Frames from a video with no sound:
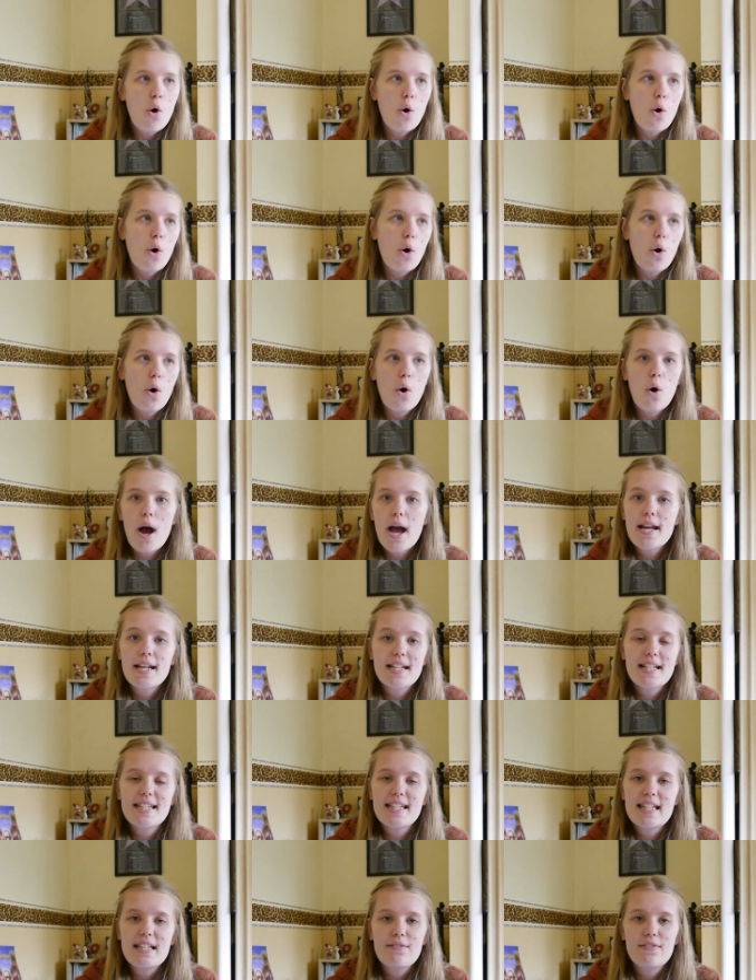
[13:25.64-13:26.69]
or
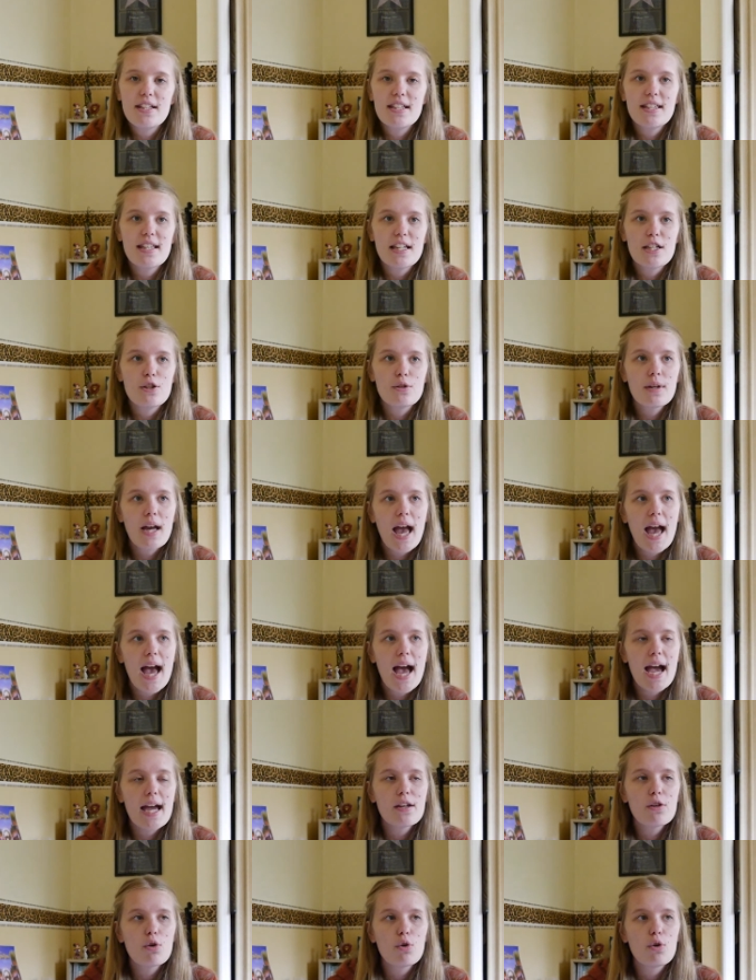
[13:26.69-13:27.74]
any TV that you
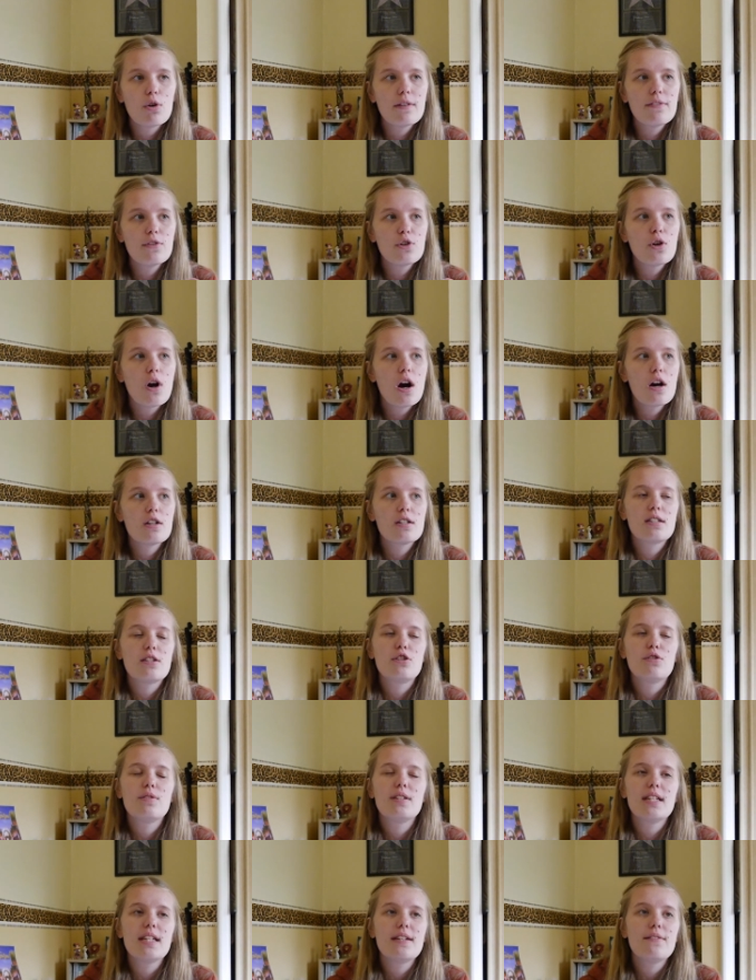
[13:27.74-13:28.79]
can, or if you can't
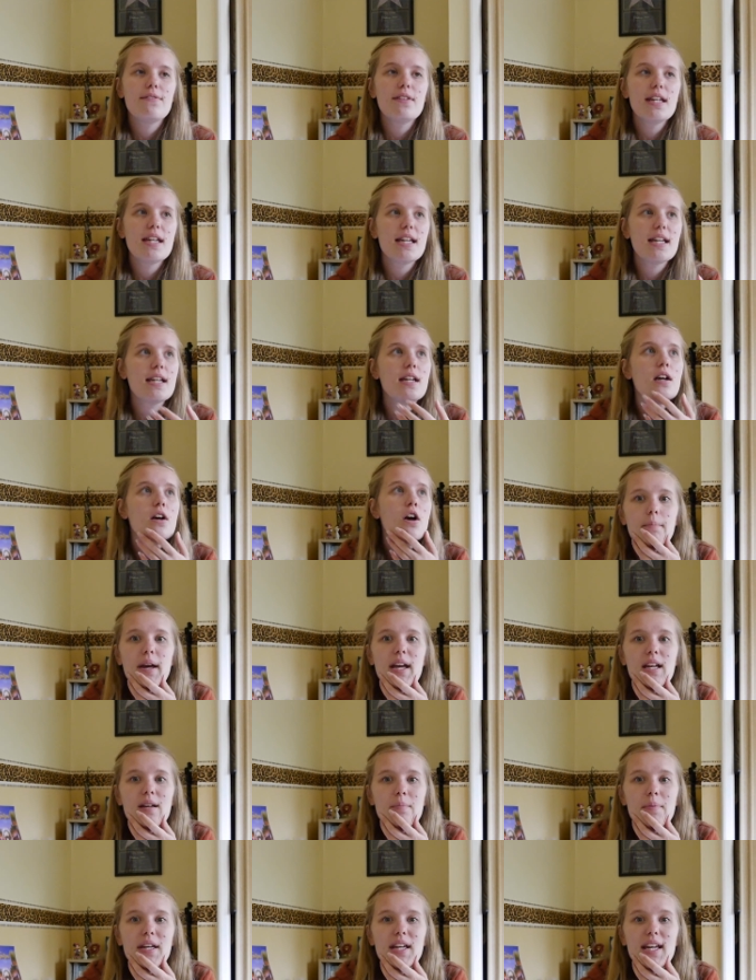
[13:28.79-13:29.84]
do TV,
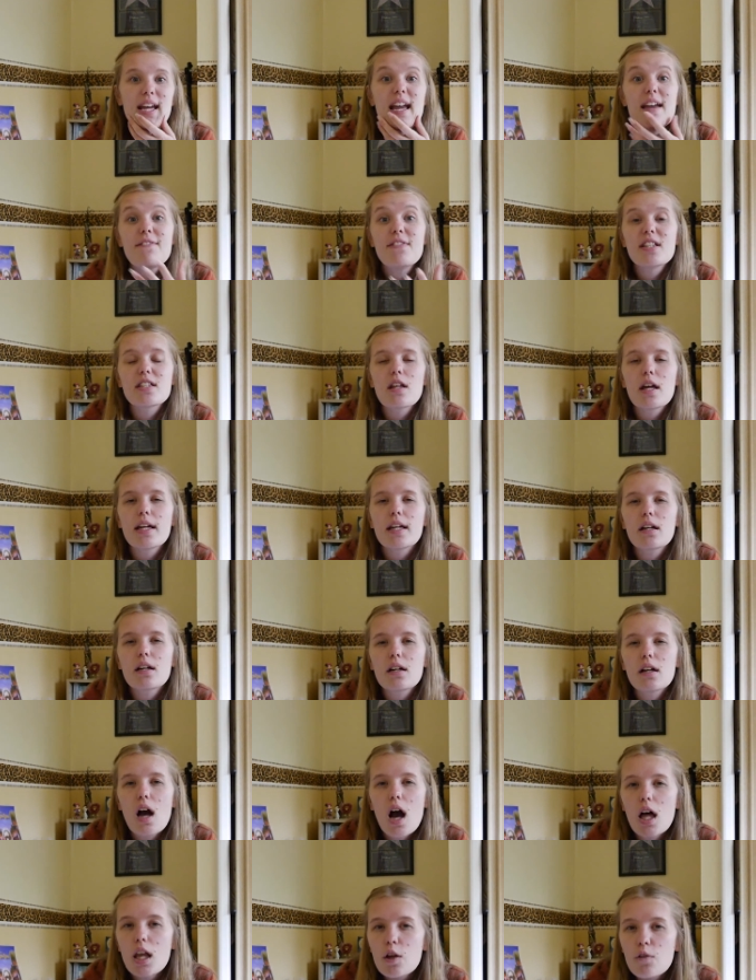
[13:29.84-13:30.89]
maybe if it's like
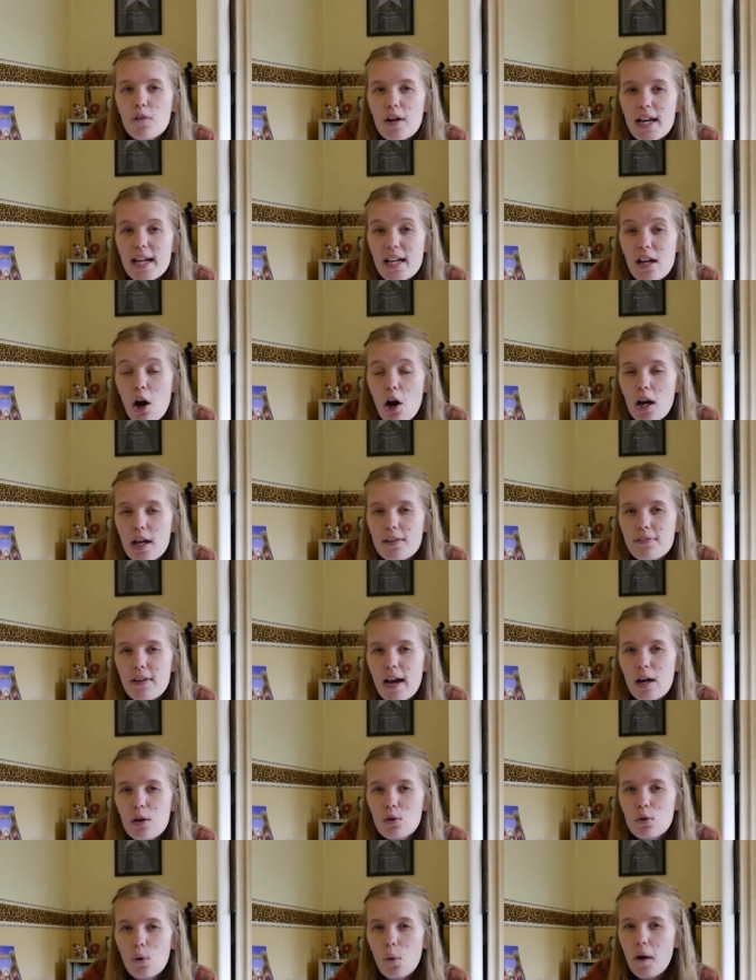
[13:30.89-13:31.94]
colouring, I
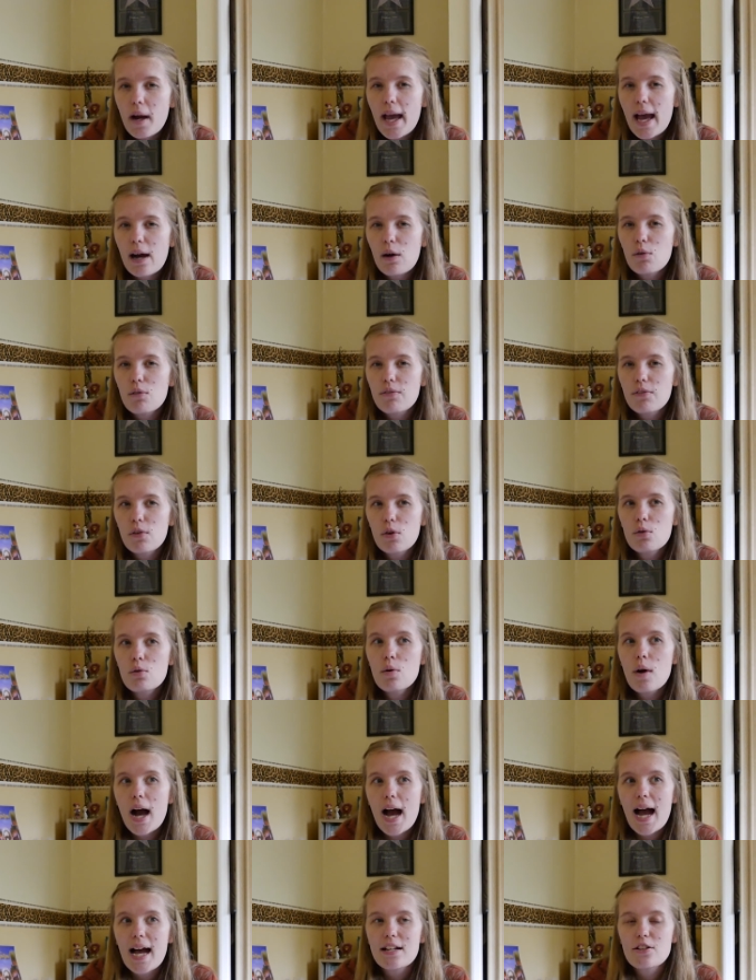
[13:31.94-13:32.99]
found quite
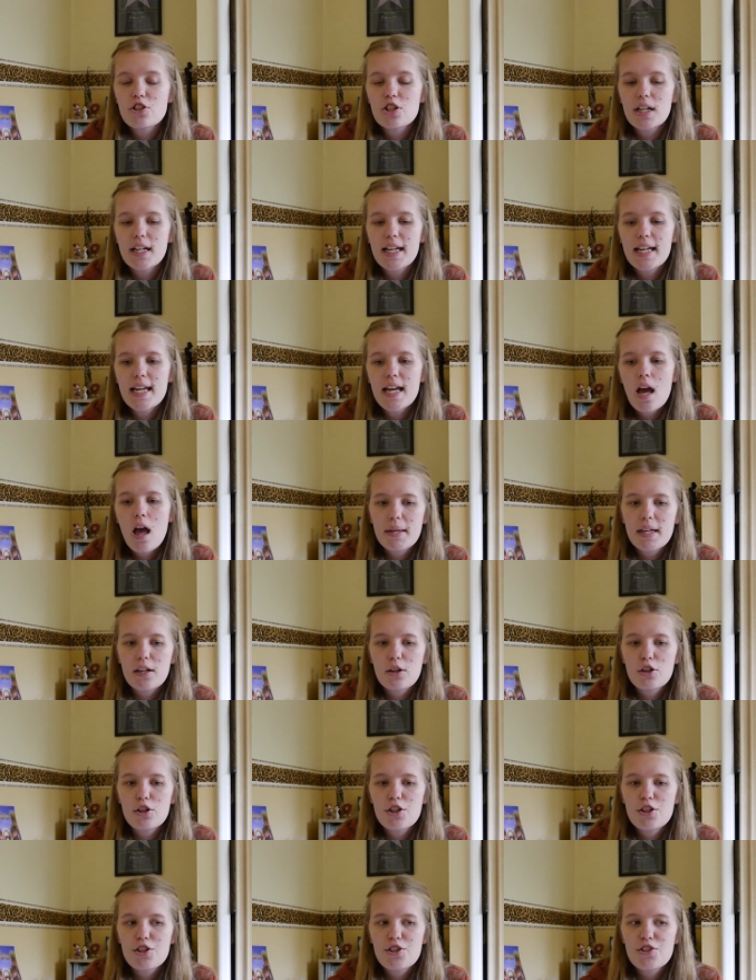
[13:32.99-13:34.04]
helpful actually,
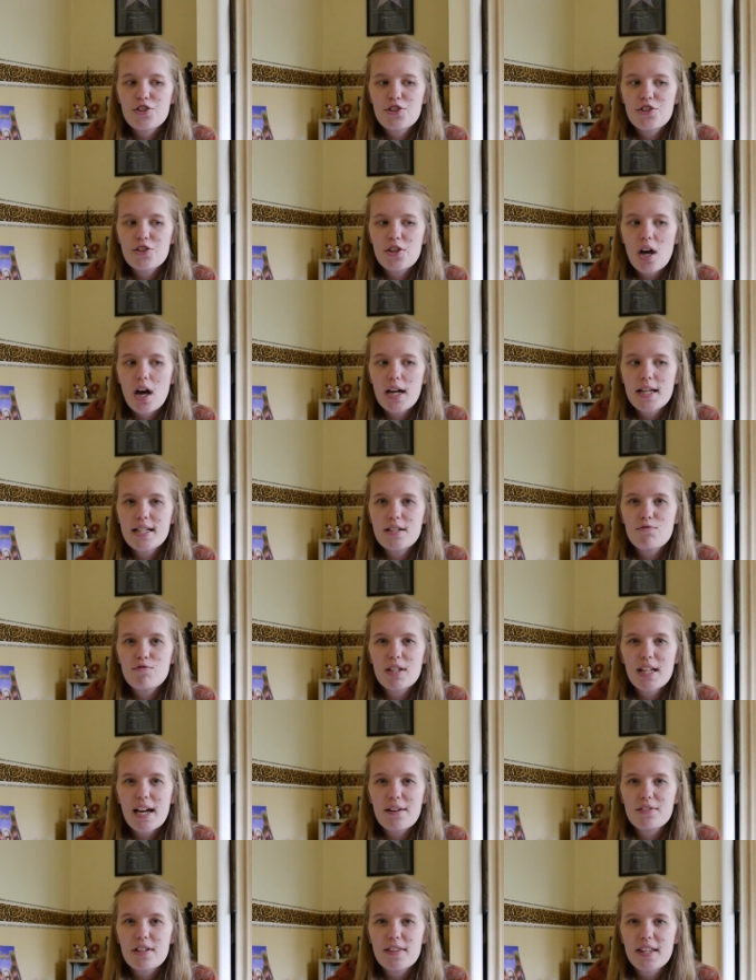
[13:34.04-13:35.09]
because I didn't
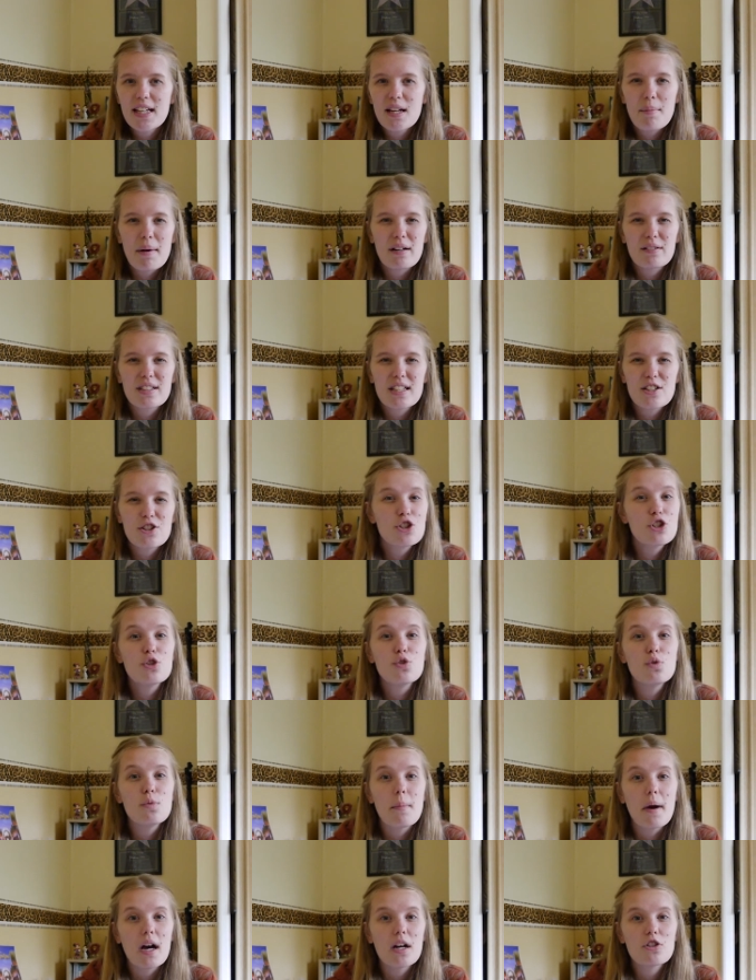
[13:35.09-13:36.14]
really have to think about it
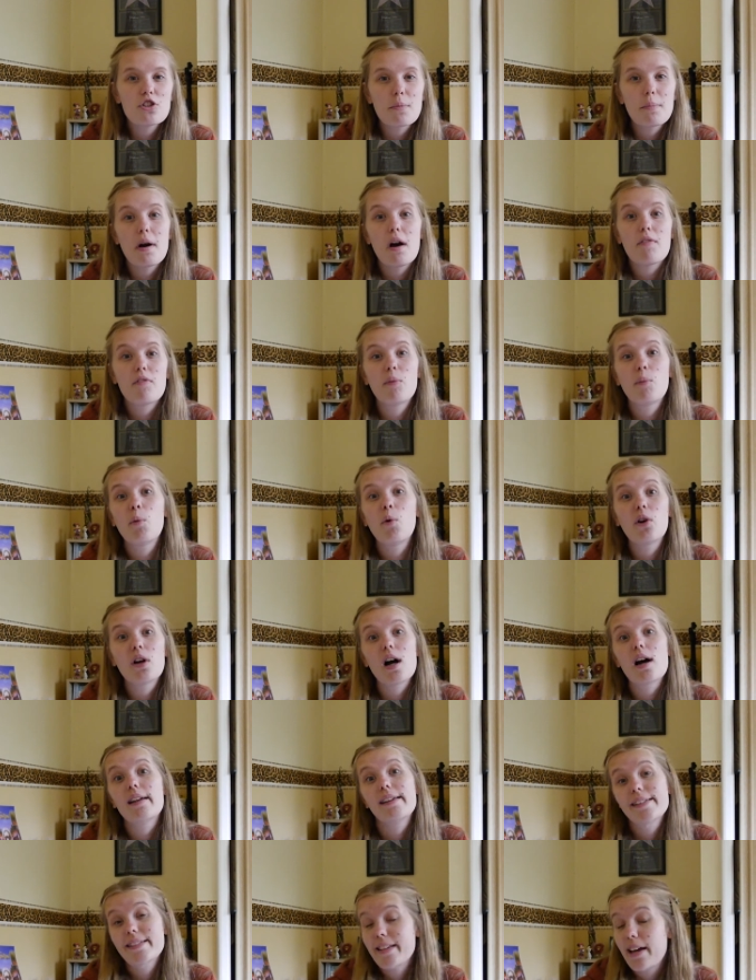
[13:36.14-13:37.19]
too much apart from what
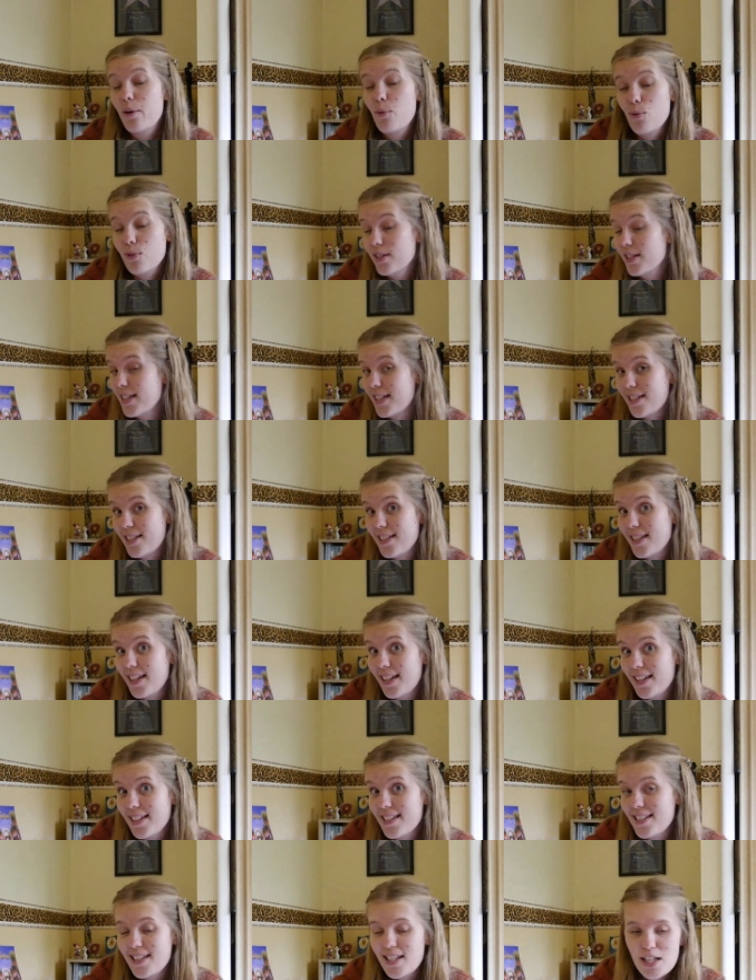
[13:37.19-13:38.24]
colours I wanted
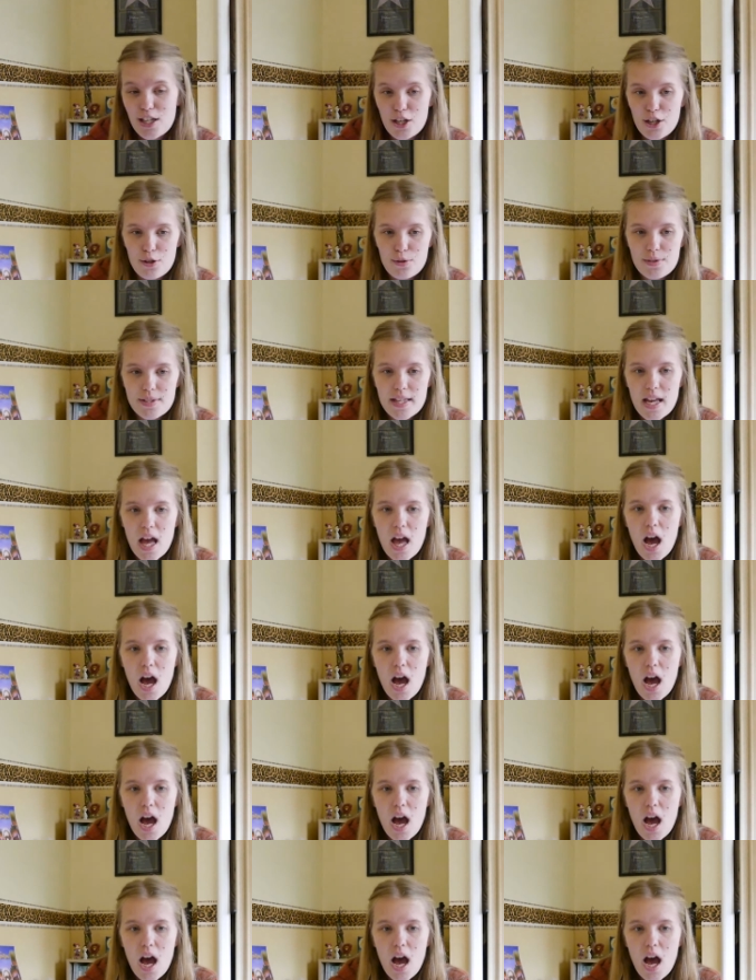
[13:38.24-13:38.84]
to use.